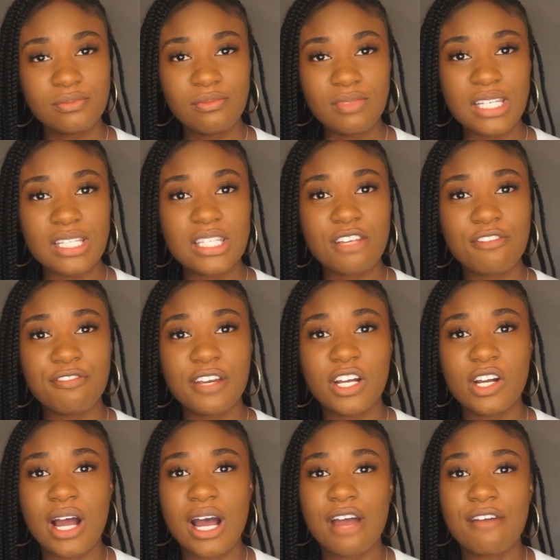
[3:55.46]
to
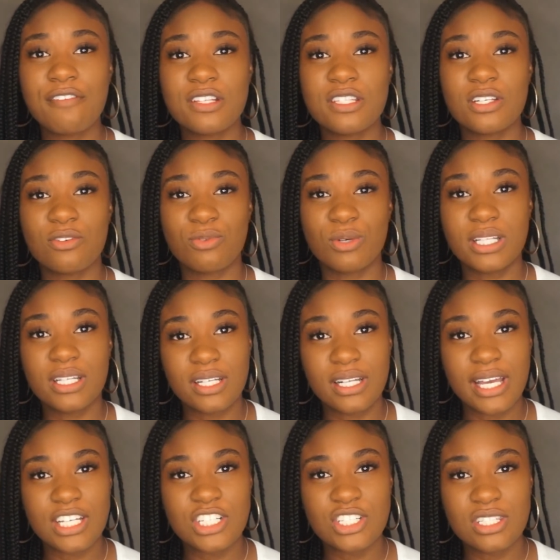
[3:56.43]
figure out if it's a really good
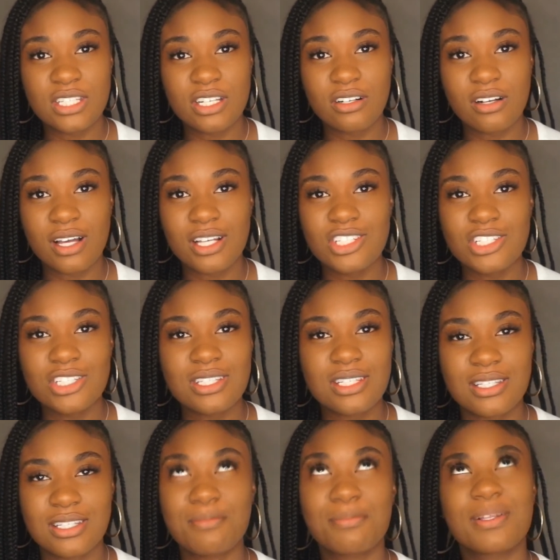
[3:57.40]
agency or not is just
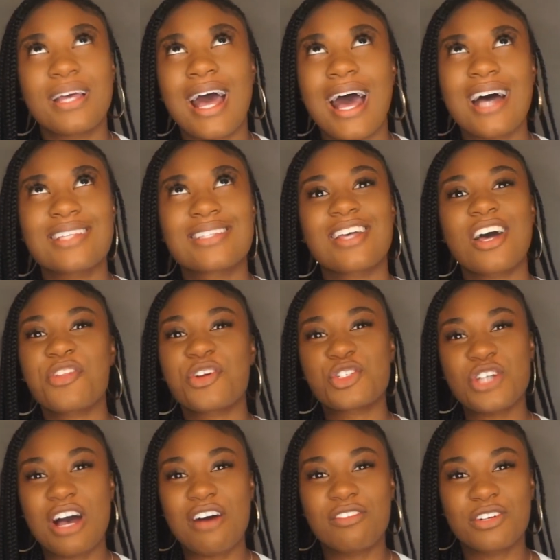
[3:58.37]
to simply ask other
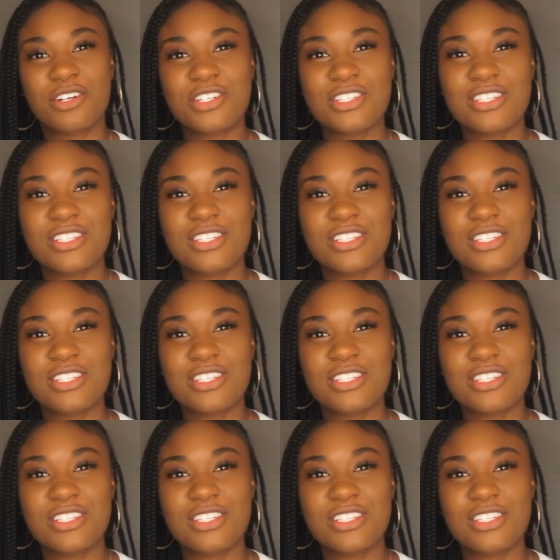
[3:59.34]
travel nurses,